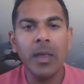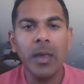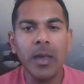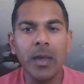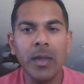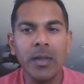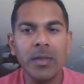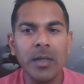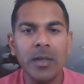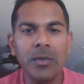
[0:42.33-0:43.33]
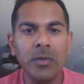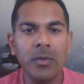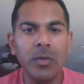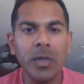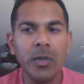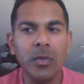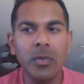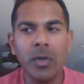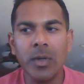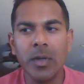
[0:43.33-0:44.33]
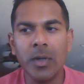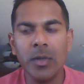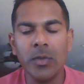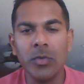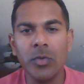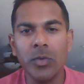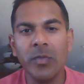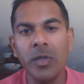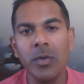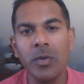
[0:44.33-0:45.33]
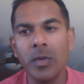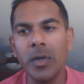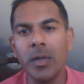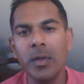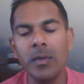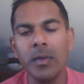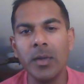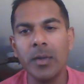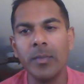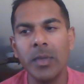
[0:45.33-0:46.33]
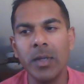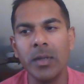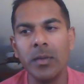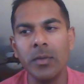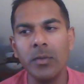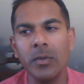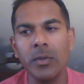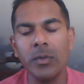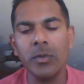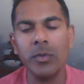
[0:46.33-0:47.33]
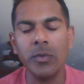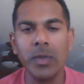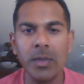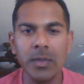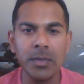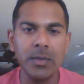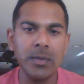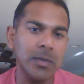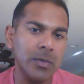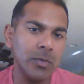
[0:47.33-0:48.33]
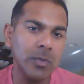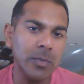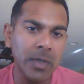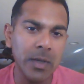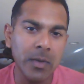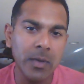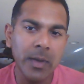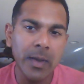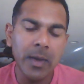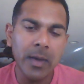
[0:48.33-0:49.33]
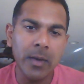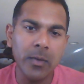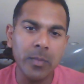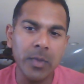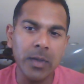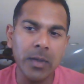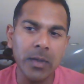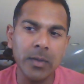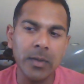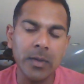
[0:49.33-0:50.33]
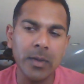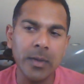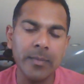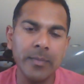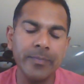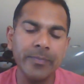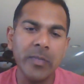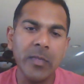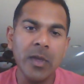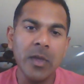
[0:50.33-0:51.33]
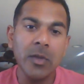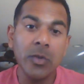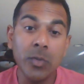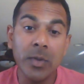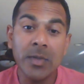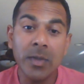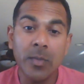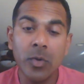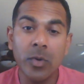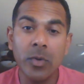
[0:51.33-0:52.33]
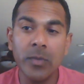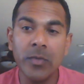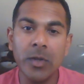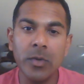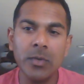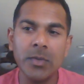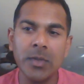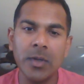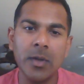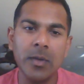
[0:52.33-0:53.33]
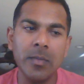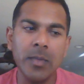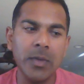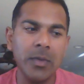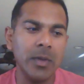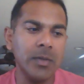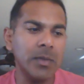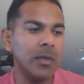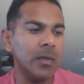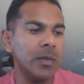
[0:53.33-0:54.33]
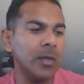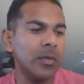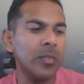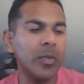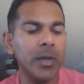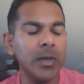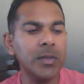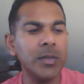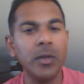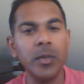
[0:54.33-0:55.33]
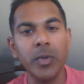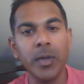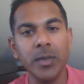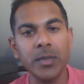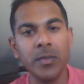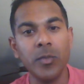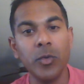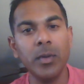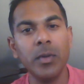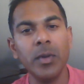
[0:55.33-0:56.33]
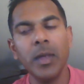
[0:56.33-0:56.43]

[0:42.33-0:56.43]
And I decided to do a YouTube video on it and do create this YouTube channel. I will be doing some more videos on my thoughts on the other products, all the products of Maurten.